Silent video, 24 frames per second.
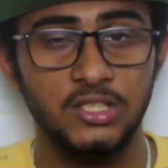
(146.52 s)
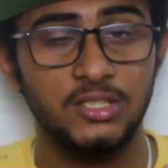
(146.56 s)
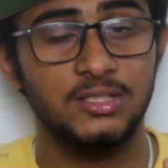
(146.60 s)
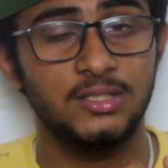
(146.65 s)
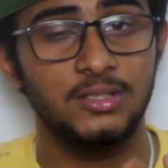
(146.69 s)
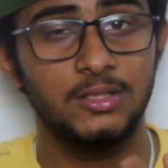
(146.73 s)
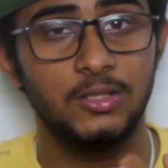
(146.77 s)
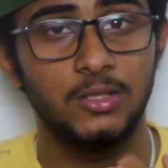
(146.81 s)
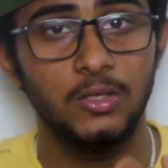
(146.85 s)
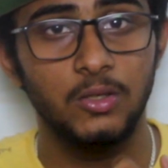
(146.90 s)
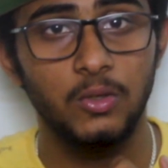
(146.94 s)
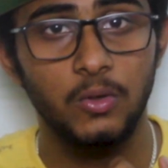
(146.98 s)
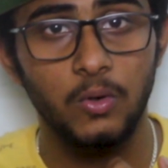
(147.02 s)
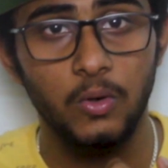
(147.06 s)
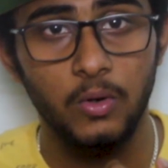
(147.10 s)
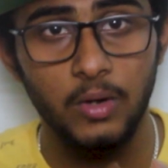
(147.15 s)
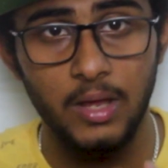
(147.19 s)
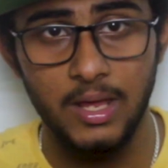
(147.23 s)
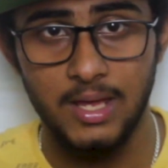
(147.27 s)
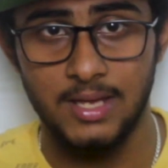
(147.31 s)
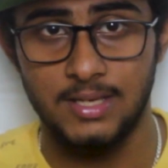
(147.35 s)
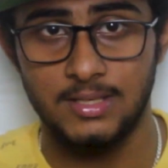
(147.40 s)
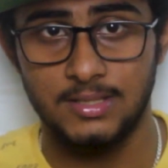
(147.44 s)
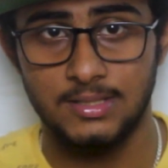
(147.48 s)
is
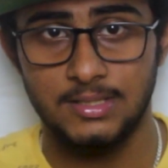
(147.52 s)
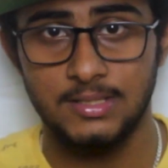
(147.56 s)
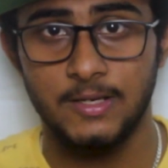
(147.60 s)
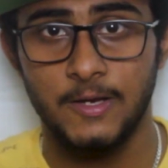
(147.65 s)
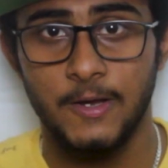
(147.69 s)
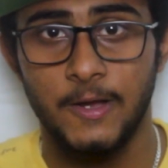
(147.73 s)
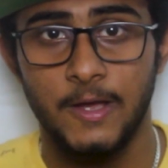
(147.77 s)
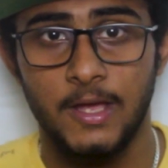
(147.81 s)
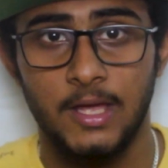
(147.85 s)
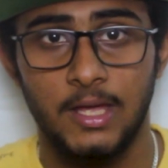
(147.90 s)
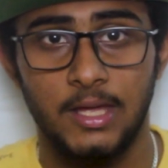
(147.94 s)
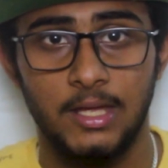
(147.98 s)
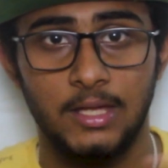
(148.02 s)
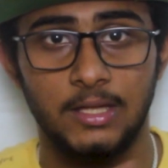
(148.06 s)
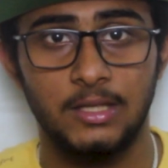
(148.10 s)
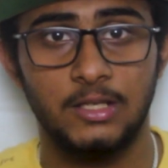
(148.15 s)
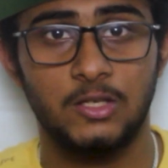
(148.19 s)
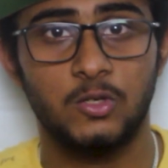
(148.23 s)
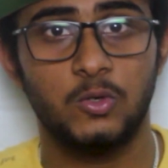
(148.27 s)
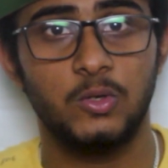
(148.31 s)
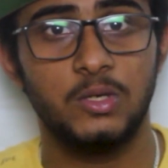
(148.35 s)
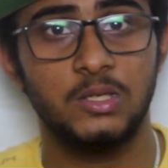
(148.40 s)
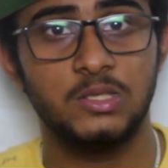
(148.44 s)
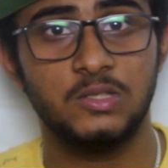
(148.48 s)
great
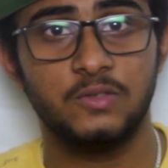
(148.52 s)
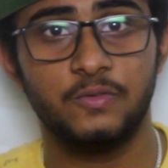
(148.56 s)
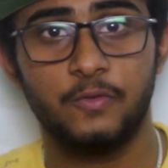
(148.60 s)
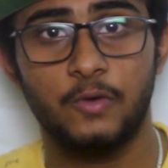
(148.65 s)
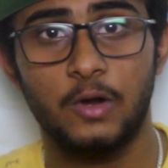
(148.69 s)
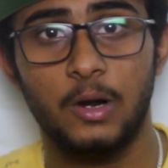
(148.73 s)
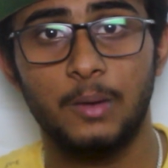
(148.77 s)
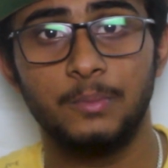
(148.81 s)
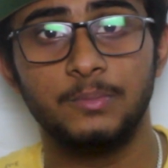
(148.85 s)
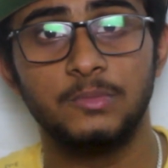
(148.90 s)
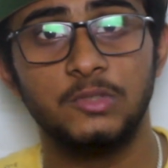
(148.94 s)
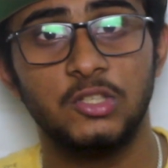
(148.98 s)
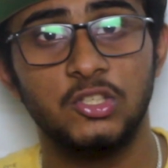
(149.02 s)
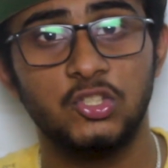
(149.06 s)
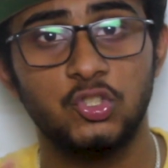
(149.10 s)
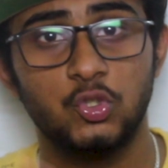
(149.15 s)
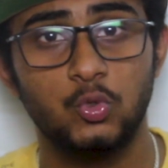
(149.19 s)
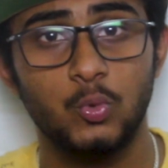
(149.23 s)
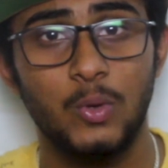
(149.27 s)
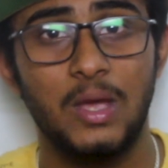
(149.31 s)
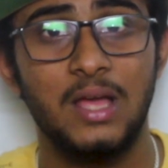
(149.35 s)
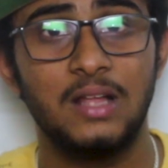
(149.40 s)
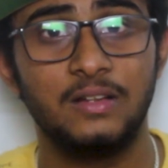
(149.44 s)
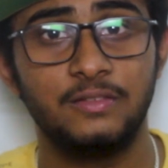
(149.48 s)
increase from the
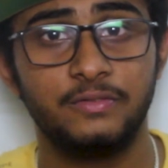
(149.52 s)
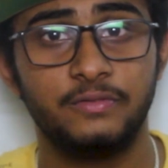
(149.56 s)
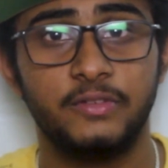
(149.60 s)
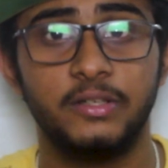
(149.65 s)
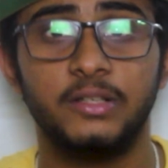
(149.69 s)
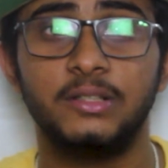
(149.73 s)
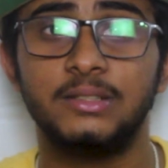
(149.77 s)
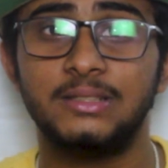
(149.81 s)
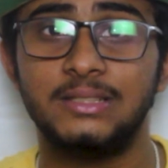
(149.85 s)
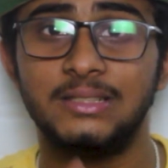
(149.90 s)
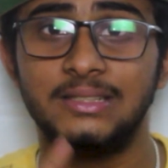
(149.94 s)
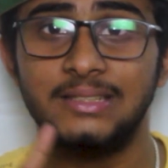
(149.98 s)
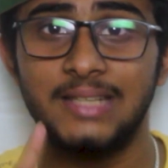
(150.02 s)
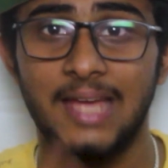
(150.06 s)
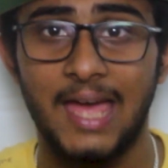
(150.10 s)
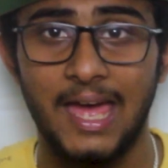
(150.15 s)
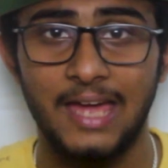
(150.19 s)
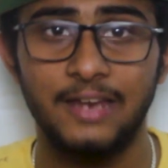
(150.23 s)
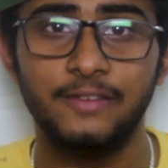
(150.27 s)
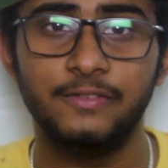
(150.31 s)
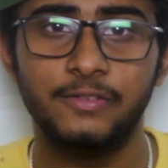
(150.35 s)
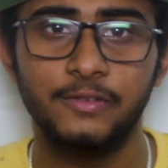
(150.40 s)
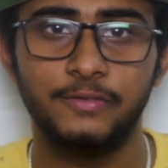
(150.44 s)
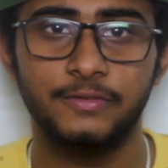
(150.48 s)
12, 13
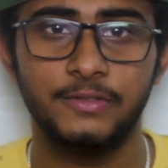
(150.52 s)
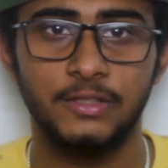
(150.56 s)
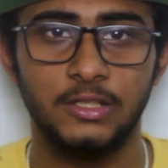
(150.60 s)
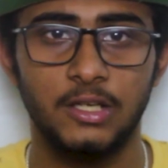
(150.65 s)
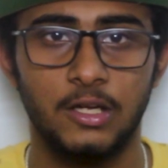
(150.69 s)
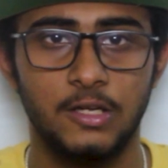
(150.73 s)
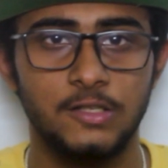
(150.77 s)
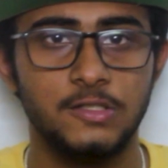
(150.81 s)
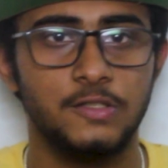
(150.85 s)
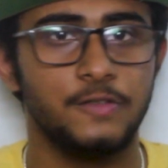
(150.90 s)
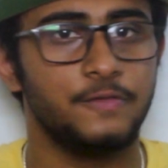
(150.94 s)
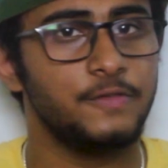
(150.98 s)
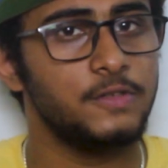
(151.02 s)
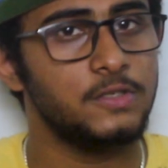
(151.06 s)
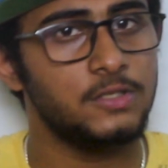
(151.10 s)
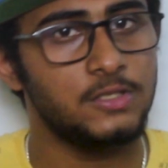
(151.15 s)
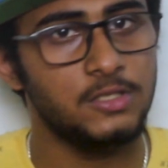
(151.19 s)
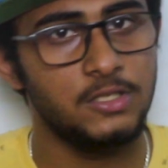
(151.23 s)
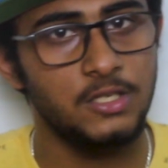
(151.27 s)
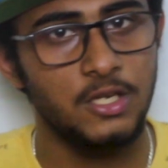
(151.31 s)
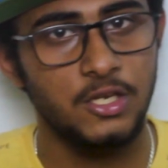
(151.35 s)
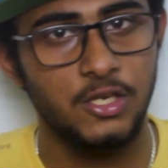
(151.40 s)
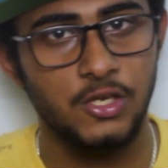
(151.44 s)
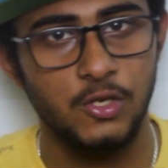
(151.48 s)
and 15 hours of
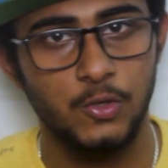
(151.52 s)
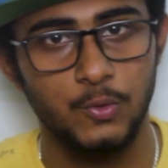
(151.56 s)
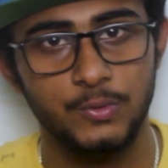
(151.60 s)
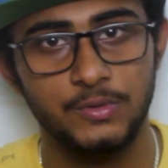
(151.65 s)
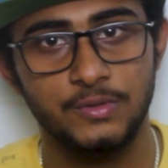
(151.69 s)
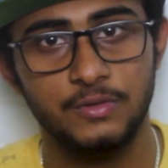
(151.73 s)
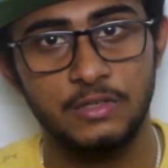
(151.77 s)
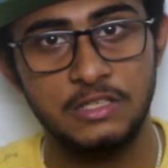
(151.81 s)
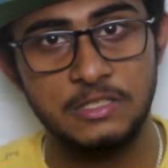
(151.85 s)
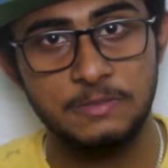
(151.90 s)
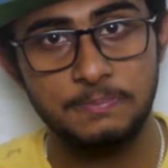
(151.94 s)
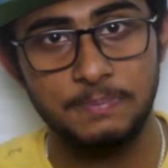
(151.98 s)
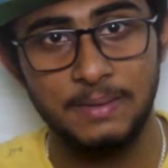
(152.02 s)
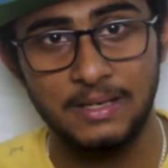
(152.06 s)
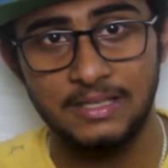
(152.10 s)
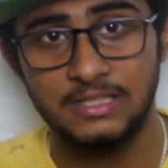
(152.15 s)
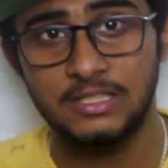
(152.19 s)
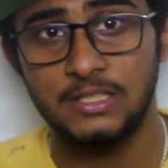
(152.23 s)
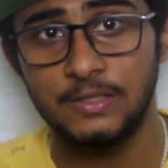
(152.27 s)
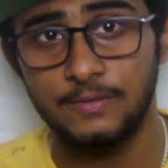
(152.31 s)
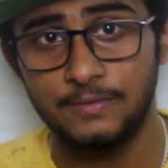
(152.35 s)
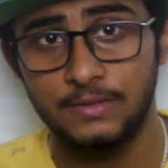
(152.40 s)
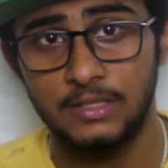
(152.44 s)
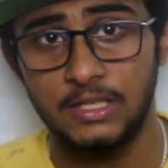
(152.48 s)
internet use
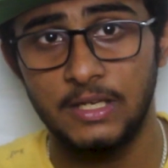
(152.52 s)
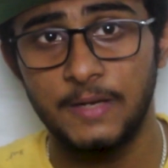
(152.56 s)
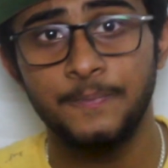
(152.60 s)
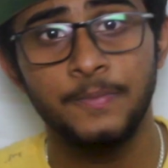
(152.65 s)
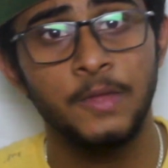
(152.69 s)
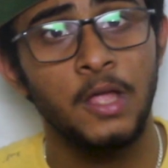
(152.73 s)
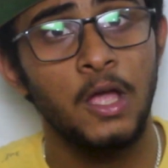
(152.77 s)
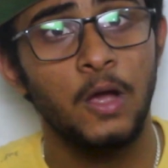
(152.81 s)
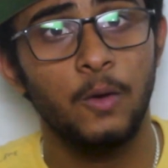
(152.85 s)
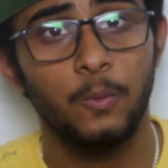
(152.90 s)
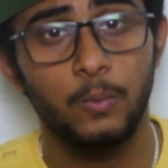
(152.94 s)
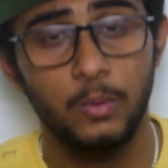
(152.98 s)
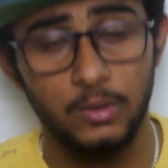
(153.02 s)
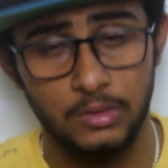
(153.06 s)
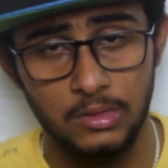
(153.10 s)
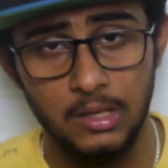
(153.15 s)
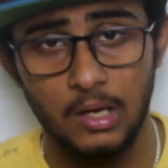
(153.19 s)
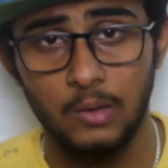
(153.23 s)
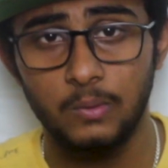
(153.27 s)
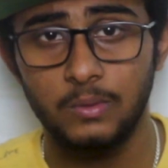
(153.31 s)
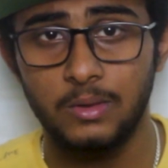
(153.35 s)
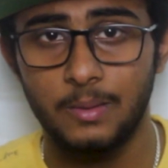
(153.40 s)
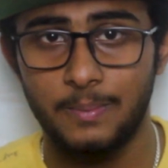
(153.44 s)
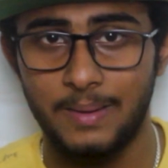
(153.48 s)
respectively
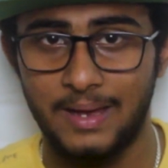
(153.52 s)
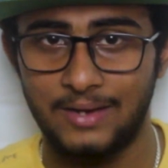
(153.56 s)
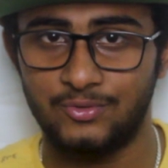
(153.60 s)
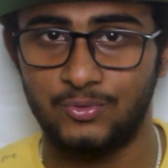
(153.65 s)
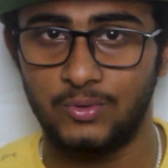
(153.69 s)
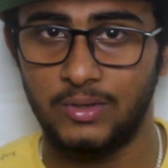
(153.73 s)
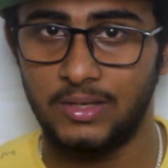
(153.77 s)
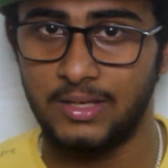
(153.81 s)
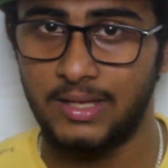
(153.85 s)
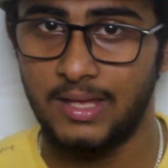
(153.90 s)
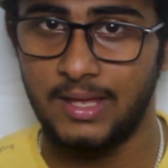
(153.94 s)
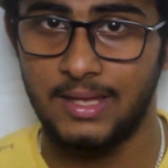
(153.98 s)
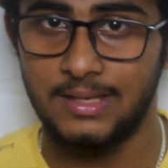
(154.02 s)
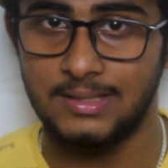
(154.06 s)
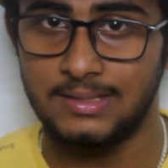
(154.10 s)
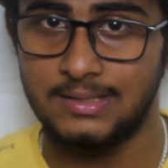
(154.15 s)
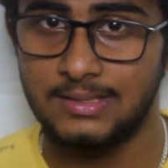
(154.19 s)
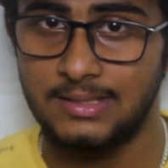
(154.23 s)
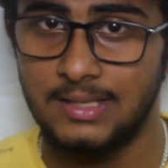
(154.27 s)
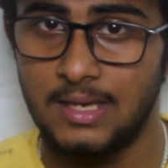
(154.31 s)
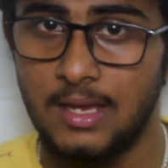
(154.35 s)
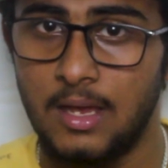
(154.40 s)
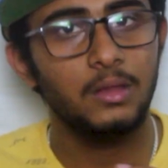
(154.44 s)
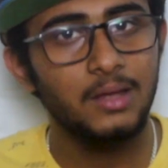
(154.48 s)
without the battery case.